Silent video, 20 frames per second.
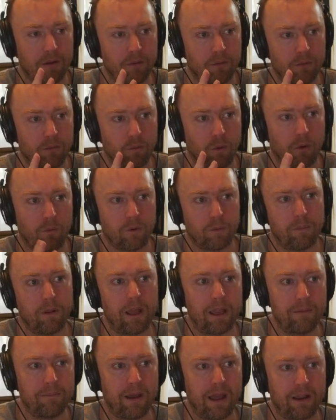what we're
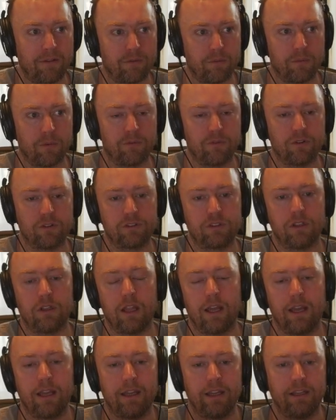playing back from the reverse
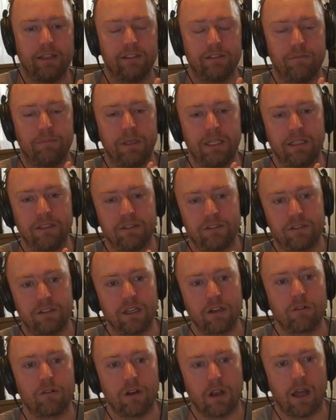delay is being
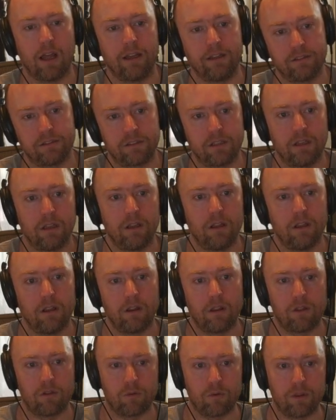synchronized
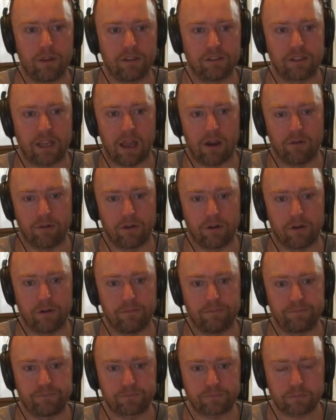through this counter
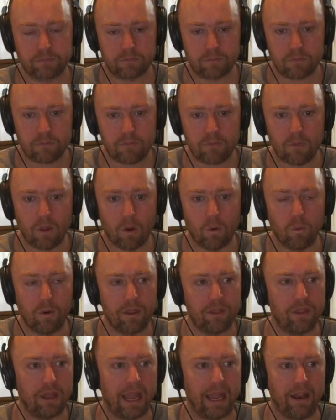
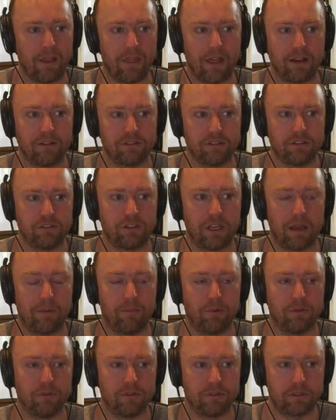with the 8,000
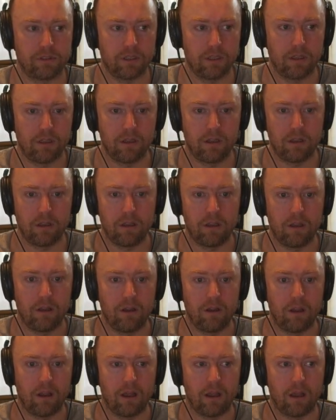samples
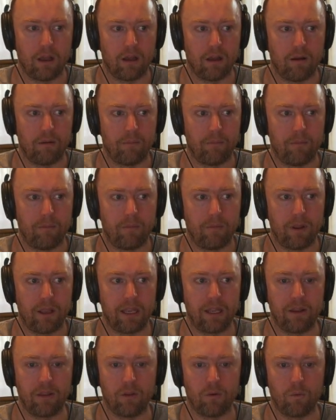in
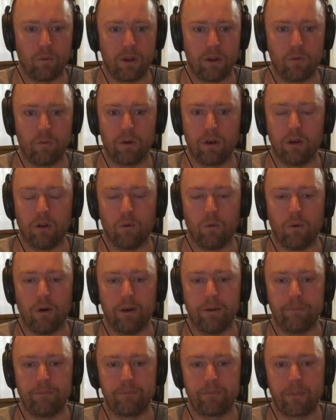window
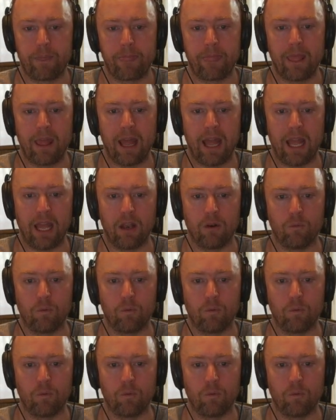1. And